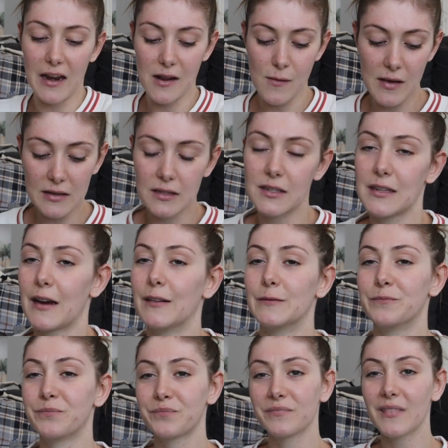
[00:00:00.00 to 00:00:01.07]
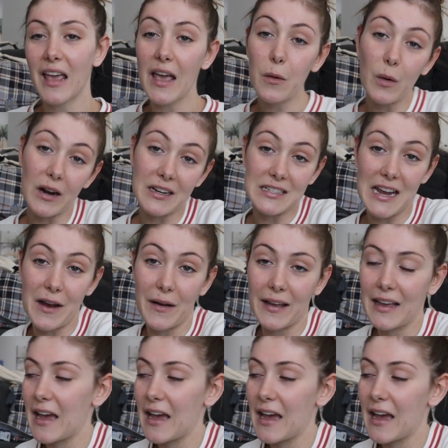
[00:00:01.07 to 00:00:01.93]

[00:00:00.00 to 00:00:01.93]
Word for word: anyways, so it worked out, I